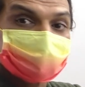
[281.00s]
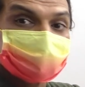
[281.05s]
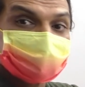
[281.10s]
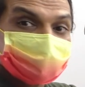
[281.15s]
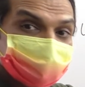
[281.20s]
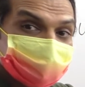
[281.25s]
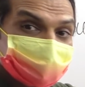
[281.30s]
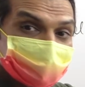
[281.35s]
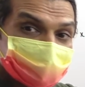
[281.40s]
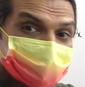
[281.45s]

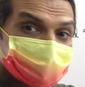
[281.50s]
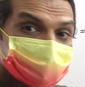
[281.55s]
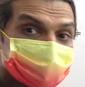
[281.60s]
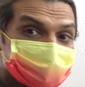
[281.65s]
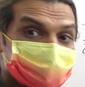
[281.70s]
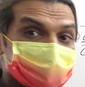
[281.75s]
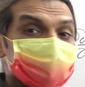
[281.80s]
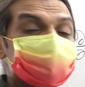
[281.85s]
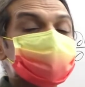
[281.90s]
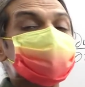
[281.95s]
ux
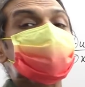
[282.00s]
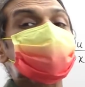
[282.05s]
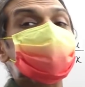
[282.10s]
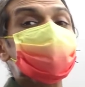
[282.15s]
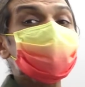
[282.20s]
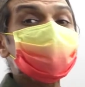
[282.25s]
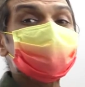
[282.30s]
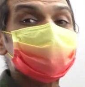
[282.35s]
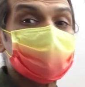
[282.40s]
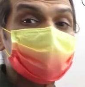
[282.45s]
becomes
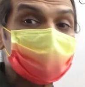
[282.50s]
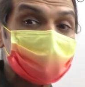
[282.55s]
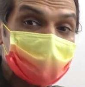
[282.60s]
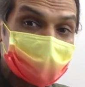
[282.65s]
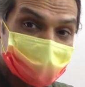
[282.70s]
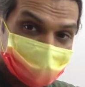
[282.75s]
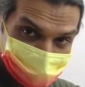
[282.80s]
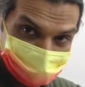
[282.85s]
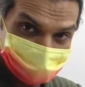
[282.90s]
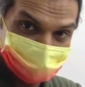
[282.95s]
u double
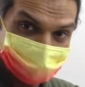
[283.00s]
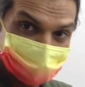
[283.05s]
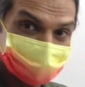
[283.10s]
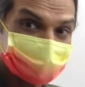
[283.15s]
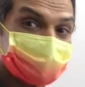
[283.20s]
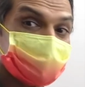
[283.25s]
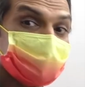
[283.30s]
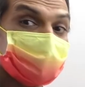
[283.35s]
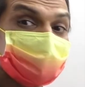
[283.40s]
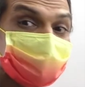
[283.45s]
x.
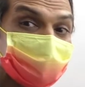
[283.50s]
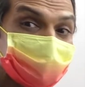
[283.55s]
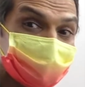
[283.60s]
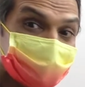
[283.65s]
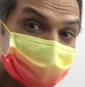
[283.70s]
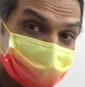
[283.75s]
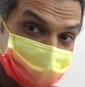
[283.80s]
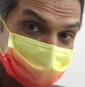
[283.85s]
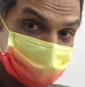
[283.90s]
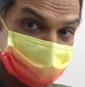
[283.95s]
This is how we
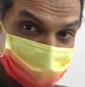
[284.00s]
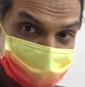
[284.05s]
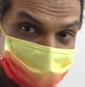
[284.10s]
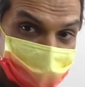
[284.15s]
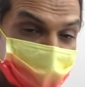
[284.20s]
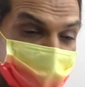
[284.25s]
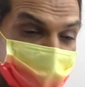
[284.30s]
denote it.